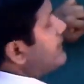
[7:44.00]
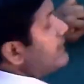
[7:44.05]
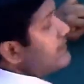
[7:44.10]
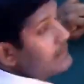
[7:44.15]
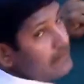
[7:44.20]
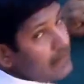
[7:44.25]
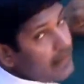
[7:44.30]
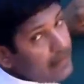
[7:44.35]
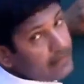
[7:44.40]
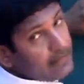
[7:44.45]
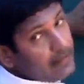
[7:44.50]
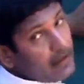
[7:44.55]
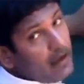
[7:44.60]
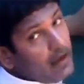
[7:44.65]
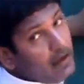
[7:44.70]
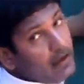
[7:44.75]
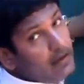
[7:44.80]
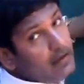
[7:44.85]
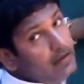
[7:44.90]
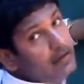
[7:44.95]
this length
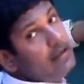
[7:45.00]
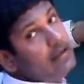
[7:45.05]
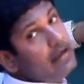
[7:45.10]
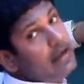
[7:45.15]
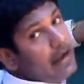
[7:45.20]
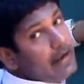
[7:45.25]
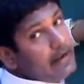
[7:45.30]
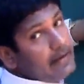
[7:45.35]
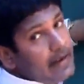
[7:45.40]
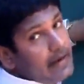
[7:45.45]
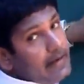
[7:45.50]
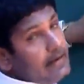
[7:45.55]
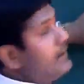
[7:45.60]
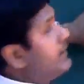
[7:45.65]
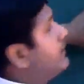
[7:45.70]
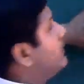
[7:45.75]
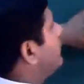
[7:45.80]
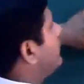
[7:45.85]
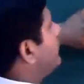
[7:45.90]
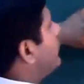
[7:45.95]
are
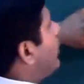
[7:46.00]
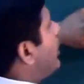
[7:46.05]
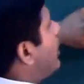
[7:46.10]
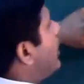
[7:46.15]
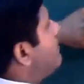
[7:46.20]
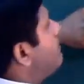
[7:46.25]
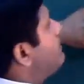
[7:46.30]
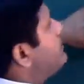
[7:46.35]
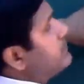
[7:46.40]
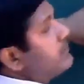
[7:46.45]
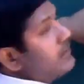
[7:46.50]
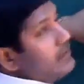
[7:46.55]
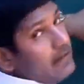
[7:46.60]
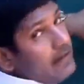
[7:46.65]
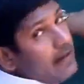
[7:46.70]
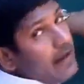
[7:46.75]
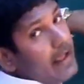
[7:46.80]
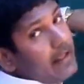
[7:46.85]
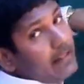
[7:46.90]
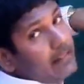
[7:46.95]
identical, the opposite
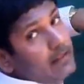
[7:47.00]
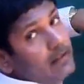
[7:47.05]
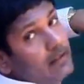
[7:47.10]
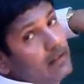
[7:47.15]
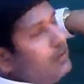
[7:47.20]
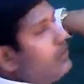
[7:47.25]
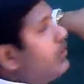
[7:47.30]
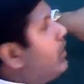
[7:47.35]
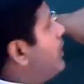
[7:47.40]
length, the